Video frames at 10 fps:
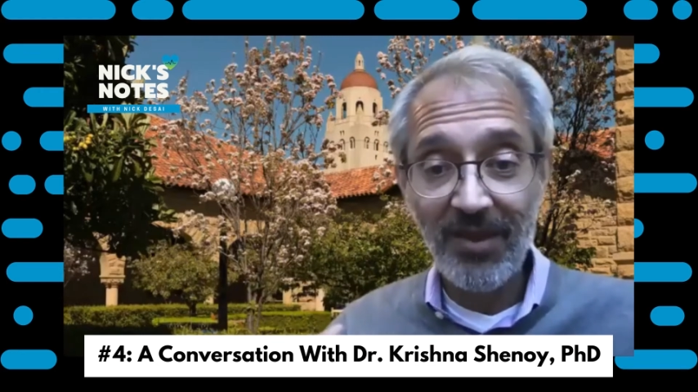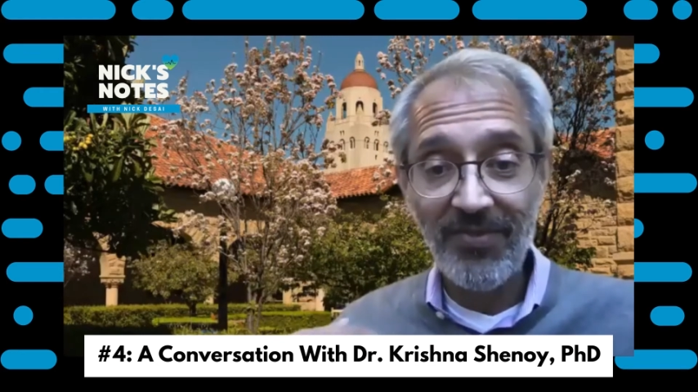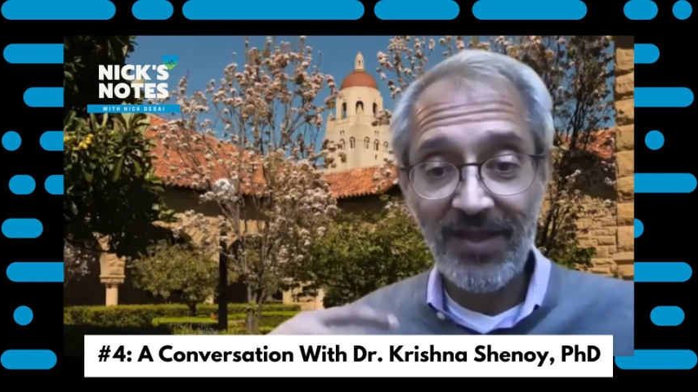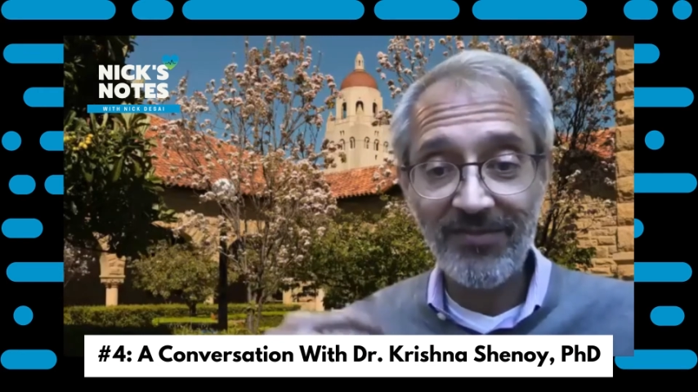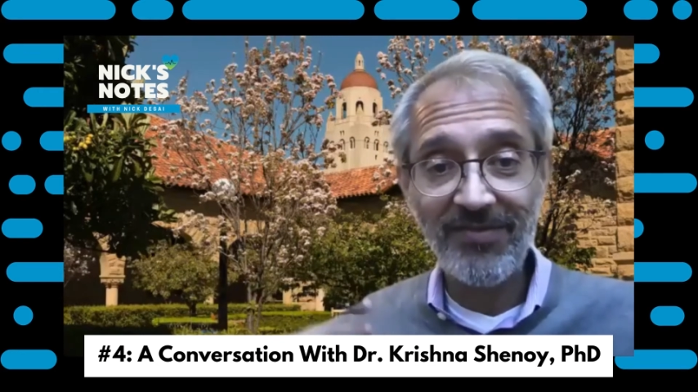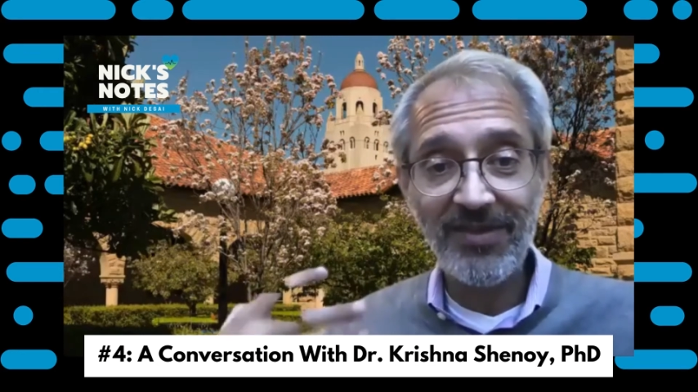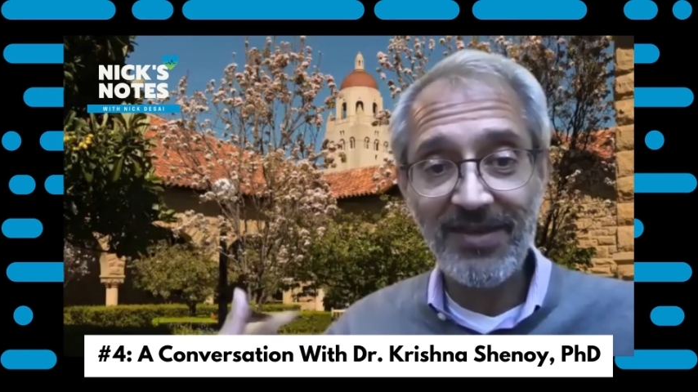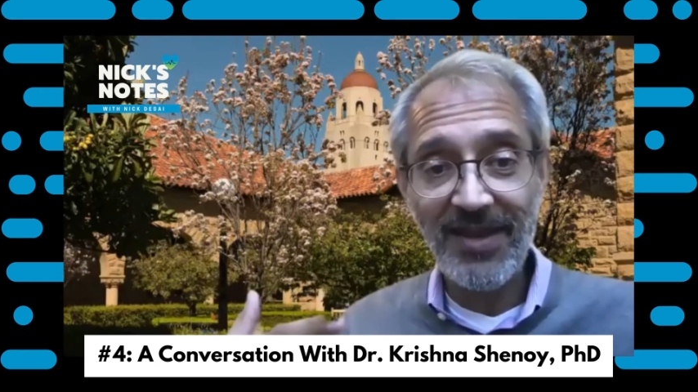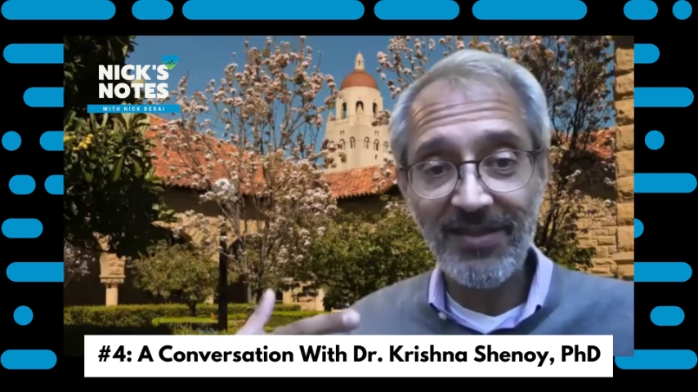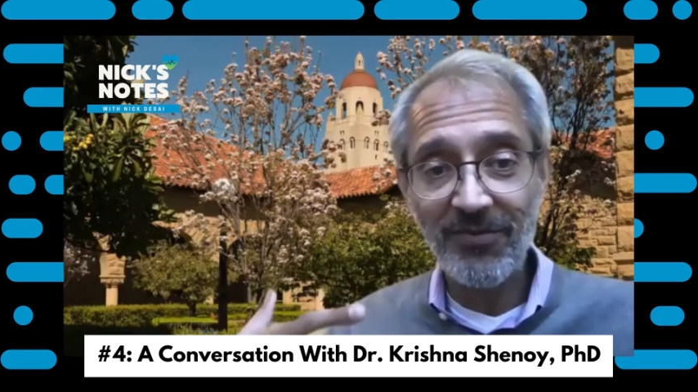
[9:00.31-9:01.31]
That's the
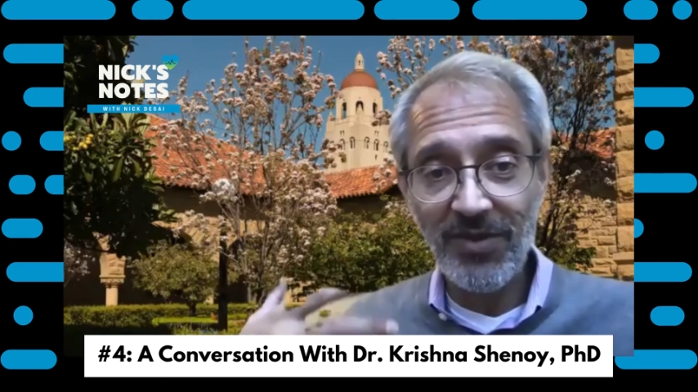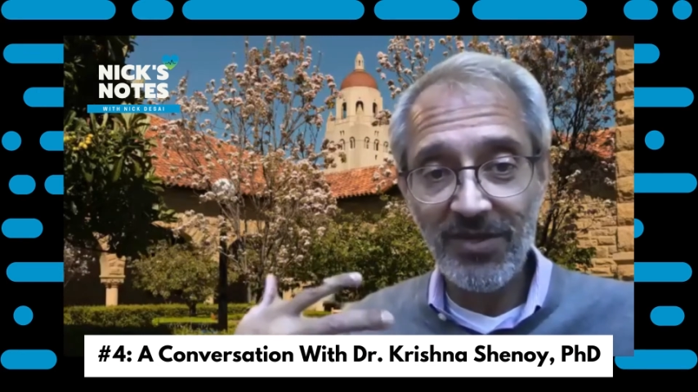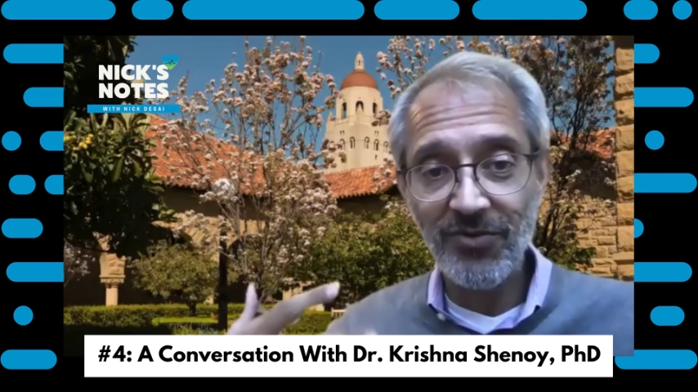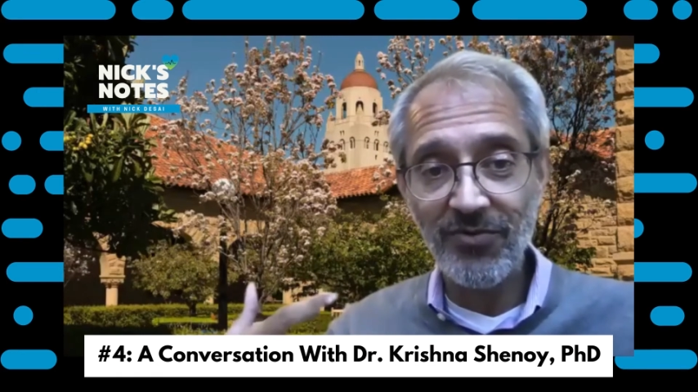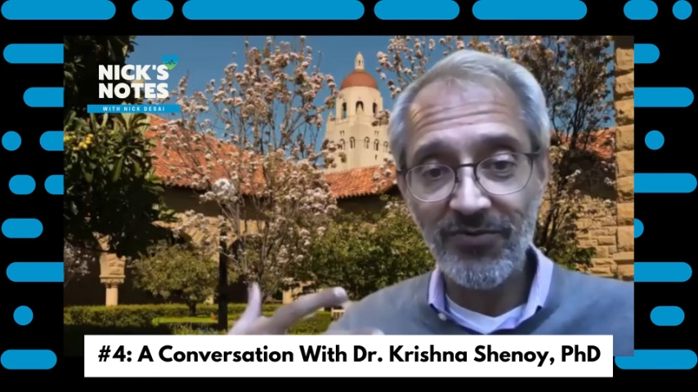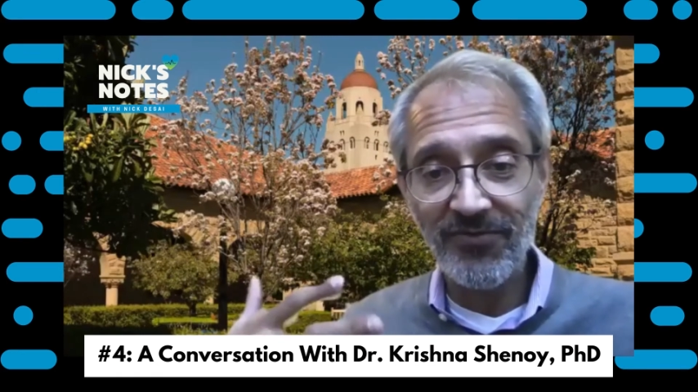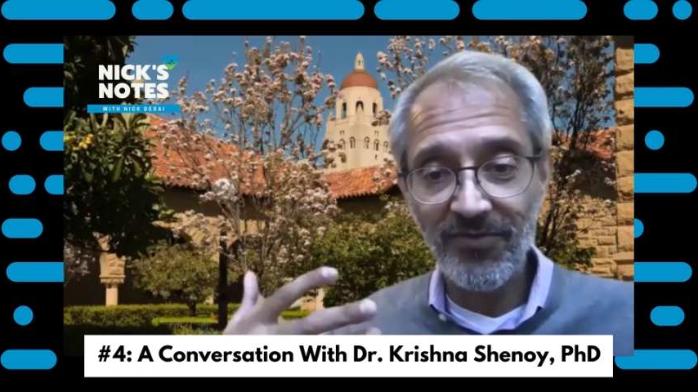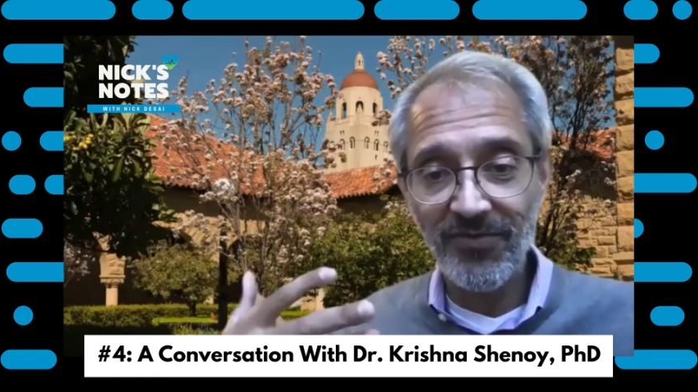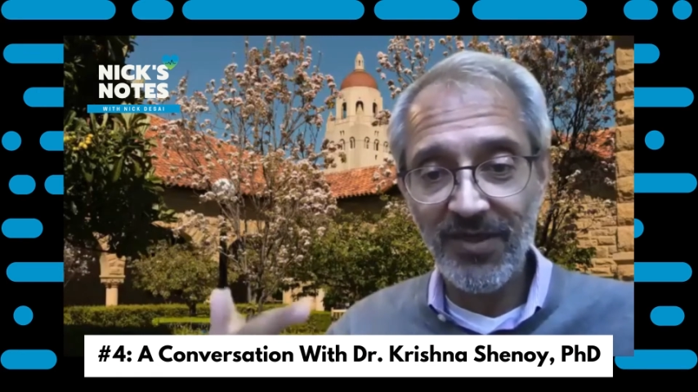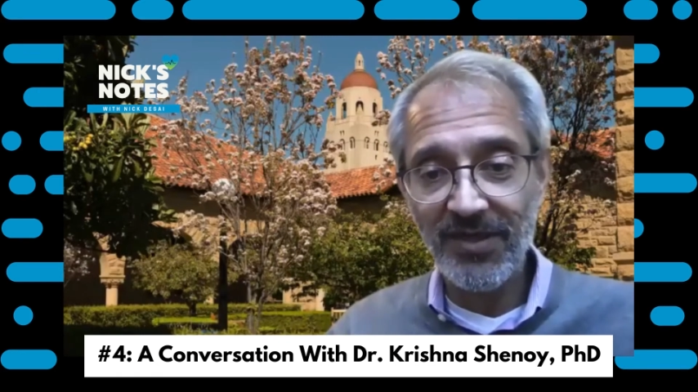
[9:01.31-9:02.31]
data that we use to
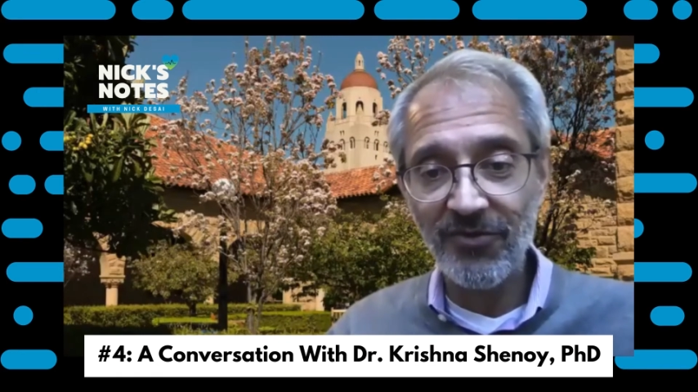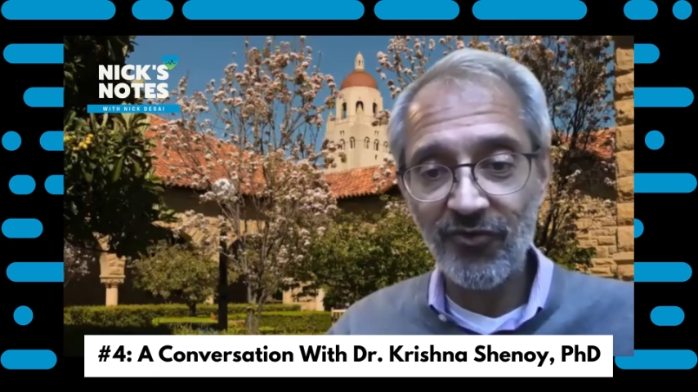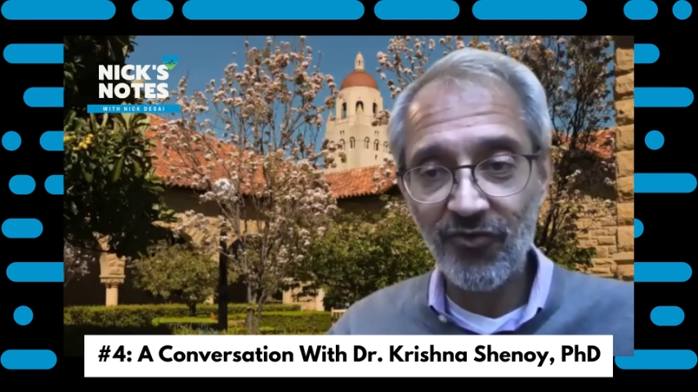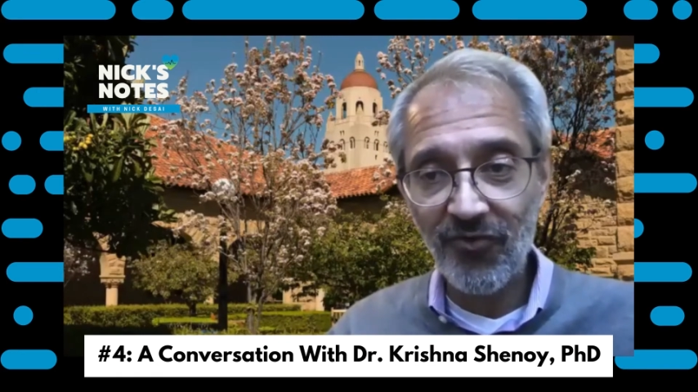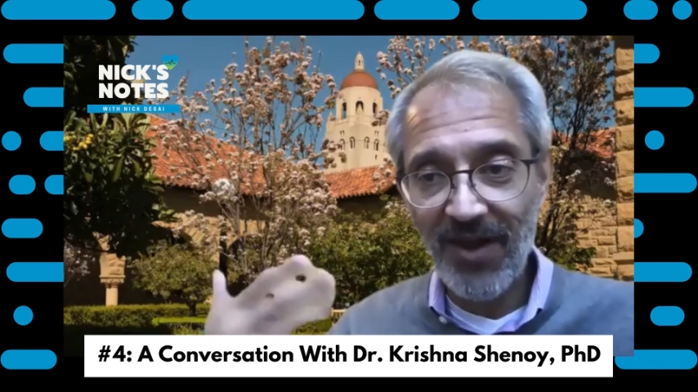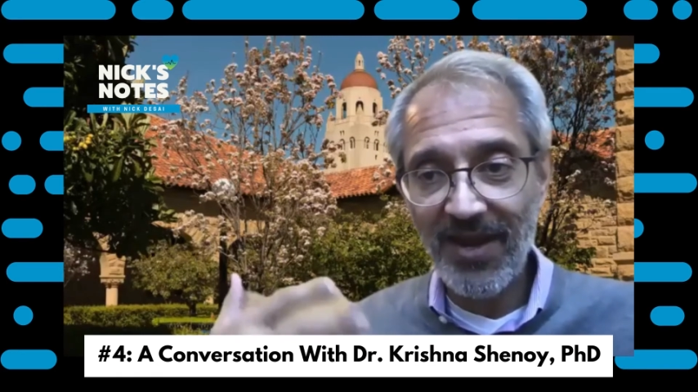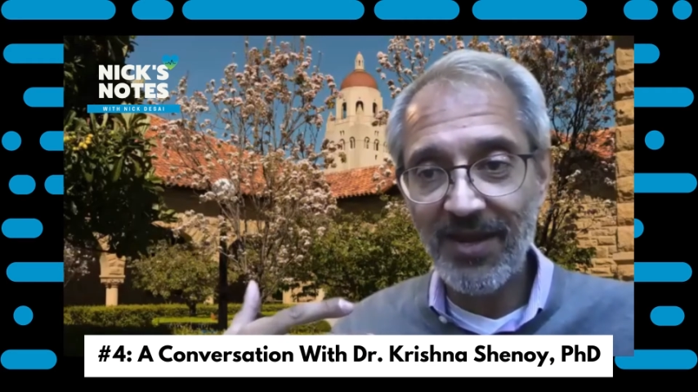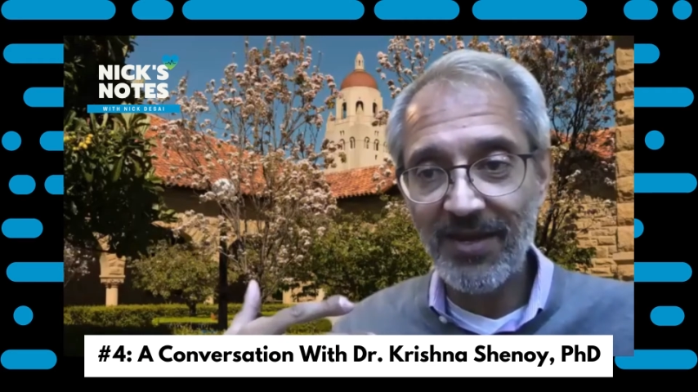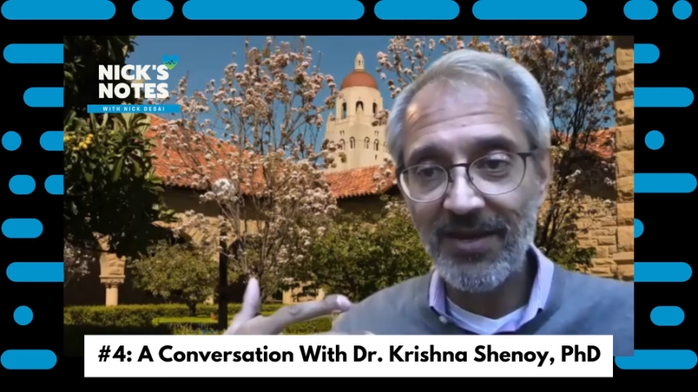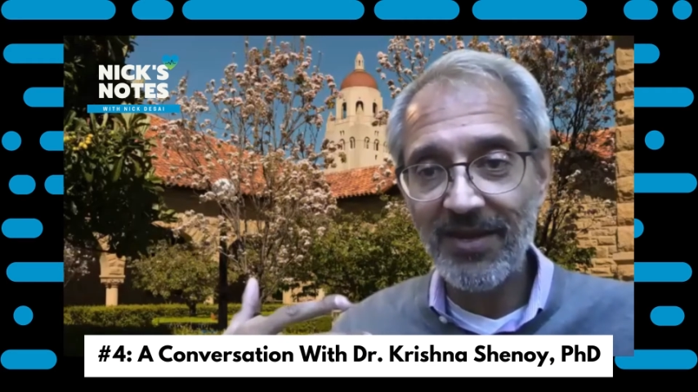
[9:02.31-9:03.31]
then
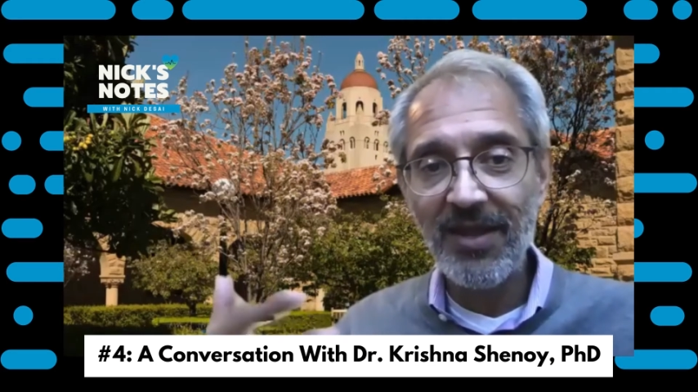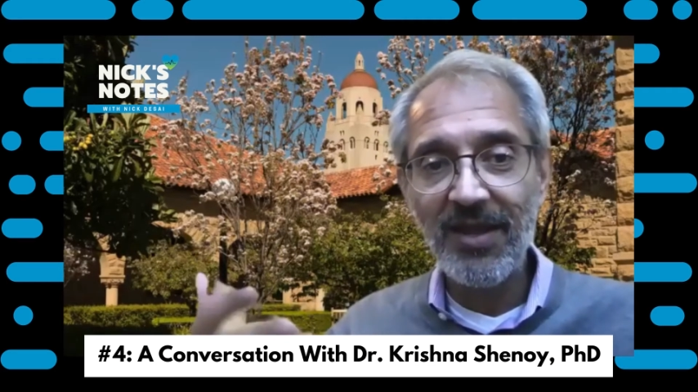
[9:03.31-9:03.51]
train